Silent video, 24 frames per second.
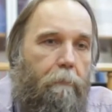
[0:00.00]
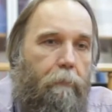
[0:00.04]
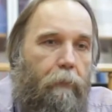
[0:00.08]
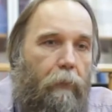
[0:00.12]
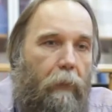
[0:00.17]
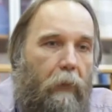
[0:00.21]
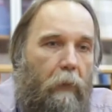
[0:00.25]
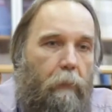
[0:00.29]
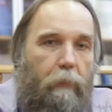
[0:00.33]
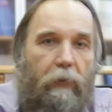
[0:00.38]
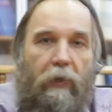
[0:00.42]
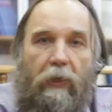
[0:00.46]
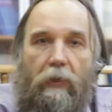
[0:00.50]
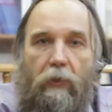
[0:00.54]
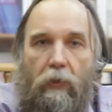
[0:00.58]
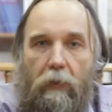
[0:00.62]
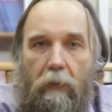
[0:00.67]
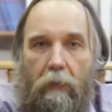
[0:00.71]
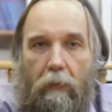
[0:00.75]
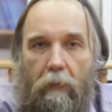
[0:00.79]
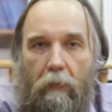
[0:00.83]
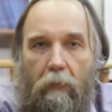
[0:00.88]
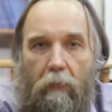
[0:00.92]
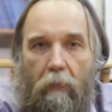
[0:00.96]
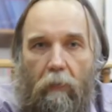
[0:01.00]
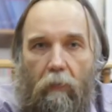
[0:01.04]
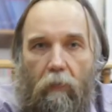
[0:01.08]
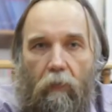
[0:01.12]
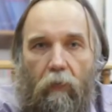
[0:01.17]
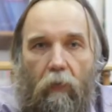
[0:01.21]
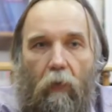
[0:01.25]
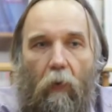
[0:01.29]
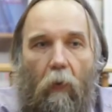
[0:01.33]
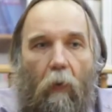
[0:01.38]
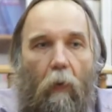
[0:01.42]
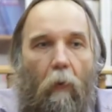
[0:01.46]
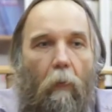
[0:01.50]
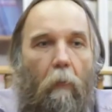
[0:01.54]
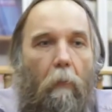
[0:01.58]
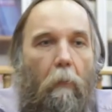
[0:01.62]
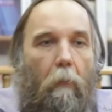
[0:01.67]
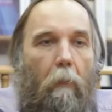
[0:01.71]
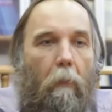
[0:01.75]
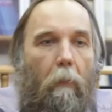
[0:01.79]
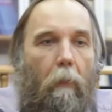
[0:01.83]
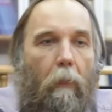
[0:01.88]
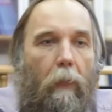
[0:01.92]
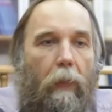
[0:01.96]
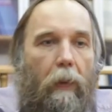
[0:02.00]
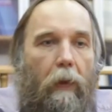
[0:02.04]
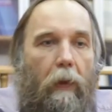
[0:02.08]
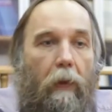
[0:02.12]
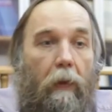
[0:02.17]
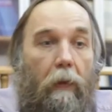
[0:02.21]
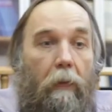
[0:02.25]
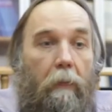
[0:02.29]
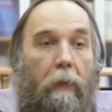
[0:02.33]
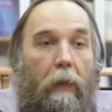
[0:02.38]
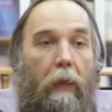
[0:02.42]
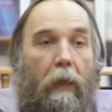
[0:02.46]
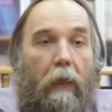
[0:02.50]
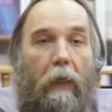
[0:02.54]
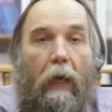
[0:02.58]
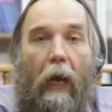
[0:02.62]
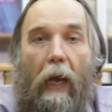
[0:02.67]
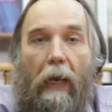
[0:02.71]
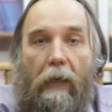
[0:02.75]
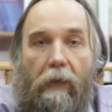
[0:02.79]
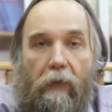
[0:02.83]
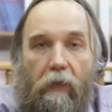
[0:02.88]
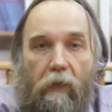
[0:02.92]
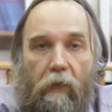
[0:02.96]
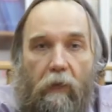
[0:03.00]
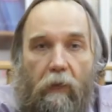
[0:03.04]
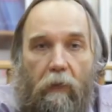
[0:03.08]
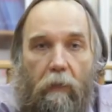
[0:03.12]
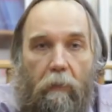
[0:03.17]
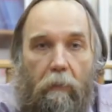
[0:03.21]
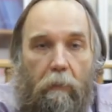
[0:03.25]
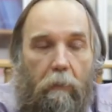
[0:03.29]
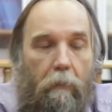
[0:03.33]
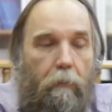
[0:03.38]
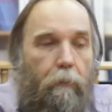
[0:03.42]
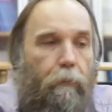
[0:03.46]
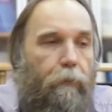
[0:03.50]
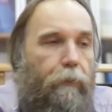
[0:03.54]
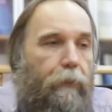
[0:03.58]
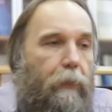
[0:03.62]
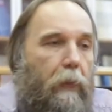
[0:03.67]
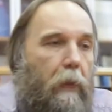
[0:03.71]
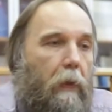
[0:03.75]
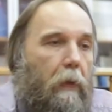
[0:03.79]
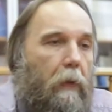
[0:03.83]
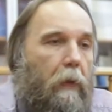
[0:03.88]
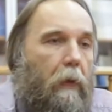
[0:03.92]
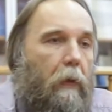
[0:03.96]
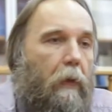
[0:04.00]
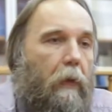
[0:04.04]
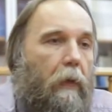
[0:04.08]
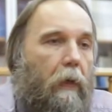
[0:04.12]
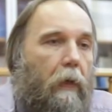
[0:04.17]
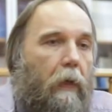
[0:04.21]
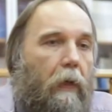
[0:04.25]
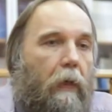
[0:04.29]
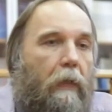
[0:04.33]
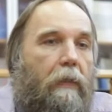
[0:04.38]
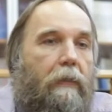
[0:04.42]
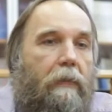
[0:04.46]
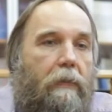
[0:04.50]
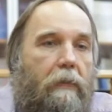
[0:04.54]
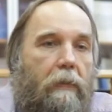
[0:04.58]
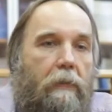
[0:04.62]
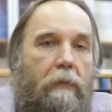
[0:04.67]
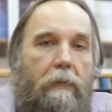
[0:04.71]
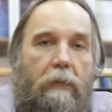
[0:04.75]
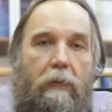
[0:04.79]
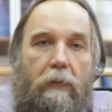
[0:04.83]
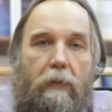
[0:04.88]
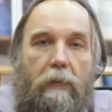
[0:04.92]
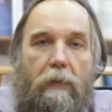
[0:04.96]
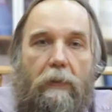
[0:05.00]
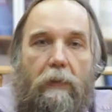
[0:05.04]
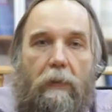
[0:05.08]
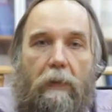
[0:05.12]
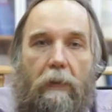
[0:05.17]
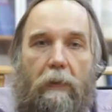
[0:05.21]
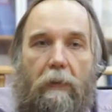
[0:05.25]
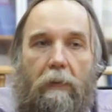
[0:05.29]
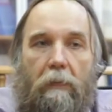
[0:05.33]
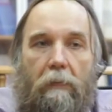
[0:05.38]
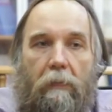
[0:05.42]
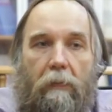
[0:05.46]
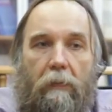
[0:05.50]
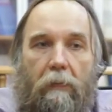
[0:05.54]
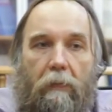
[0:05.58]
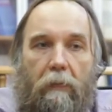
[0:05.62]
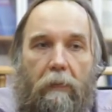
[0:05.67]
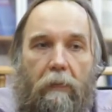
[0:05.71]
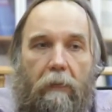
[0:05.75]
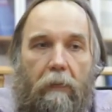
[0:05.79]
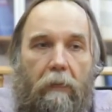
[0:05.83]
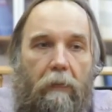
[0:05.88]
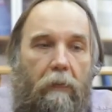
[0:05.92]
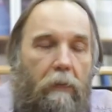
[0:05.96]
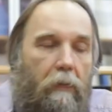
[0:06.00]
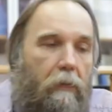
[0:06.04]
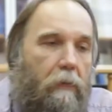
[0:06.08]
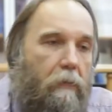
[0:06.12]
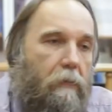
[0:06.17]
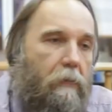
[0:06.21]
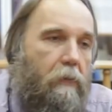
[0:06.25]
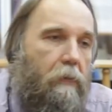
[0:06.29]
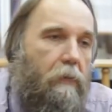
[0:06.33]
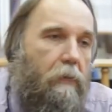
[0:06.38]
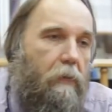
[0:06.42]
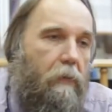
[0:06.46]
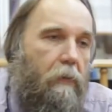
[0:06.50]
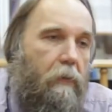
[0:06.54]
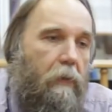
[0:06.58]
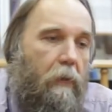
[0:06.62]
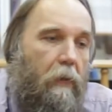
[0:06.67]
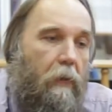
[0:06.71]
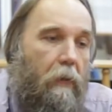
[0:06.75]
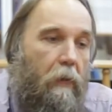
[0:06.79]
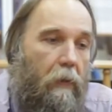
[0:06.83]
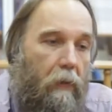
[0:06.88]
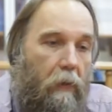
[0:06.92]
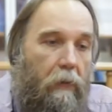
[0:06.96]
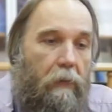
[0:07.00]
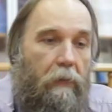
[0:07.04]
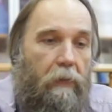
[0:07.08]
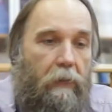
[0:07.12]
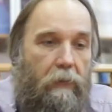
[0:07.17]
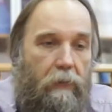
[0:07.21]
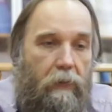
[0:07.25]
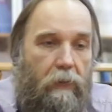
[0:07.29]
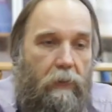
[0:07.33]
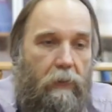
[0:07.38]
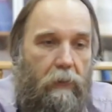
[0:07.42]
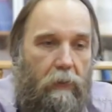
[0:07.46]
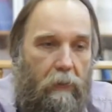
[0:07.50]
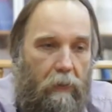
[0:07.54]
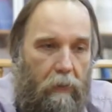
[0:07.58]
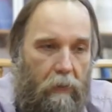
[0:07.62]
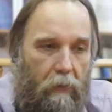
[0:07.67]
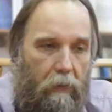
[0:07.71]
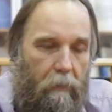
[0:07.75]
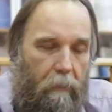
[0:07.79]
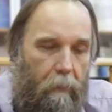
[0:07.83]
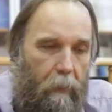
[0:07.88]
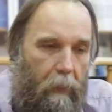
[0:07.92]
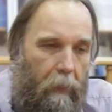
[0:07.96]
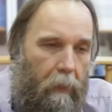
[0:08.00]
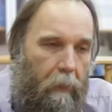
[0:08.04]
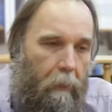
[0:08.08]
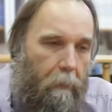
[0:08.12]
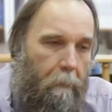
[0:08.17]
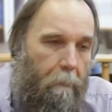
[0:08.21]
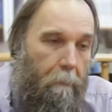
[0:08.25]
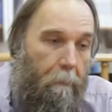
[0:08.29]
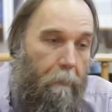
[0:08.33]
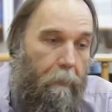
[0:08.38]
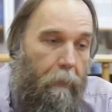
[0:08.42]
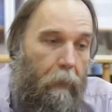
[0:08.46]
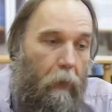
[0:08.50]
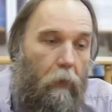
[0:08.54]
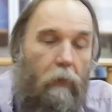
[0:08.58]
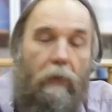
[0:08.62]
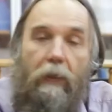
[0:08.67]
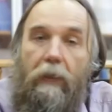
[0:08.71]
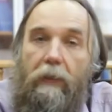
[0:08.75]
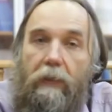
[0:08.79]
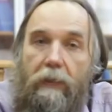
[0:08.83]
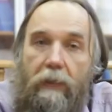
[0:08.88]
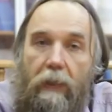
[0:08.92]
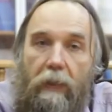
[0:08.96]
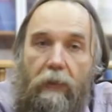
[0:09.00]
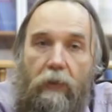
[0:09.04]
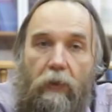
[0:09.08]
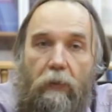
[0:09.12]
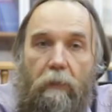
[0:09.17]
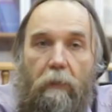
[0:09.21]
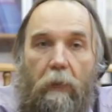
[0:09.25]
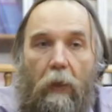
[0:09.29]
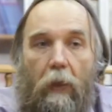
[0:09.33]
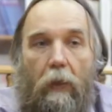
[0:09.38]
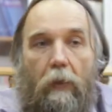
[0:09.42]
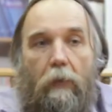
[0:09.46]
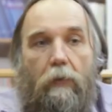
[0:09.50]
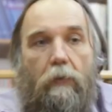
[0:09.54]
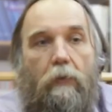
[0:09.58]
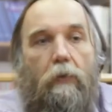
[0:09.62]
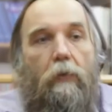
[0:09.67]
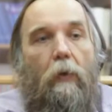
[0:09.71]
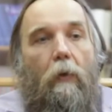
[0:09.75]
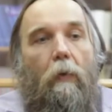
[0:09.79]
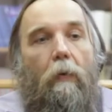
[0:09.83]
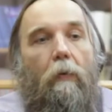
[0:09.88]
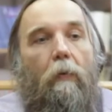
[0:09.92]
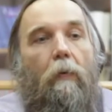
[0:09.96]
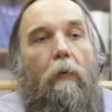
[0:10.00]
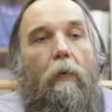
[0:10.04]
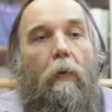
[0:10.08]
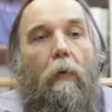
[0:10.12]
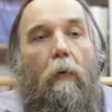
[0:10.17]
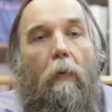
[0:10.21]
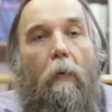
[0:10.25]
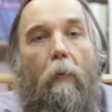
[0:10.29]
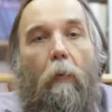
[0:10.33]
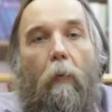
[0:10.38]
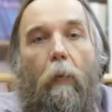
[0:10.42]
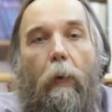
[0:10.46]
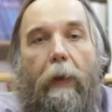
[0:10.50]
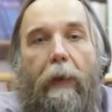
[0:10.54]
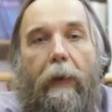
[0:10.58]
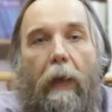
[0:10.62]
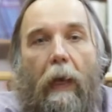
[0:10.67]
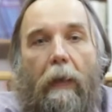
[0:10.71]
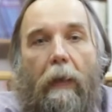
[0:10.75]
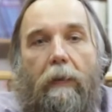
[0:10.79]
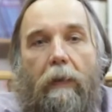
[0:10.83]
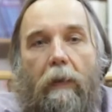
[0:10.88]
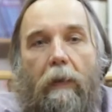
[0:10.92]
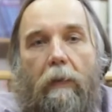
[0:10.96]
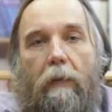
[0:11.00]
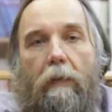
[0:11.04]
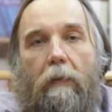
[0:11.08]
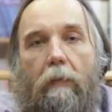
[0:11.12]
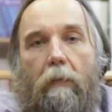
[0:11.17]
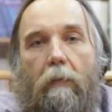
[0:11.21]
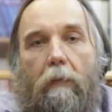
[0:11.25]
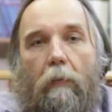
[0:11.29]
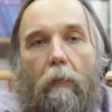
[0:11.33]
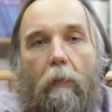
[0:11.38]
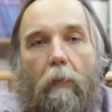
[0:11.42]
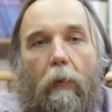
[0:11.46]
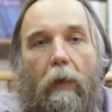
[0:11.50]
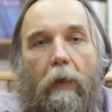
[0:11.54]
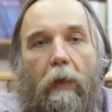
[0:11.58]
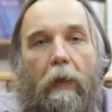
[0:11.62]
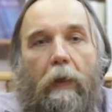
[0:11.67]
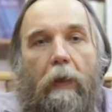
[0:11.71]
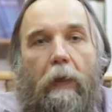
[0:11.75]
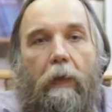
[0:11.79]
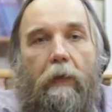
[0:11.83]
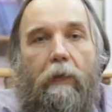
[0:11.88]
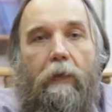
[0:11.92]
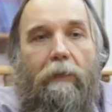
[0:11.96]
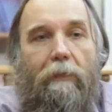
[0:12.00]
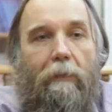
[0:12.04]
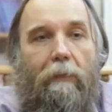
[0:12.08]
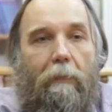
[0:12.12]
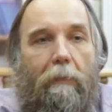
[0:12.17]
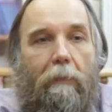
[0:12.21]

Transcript: the pressure from the highest instances in in this organization. So we are dealing with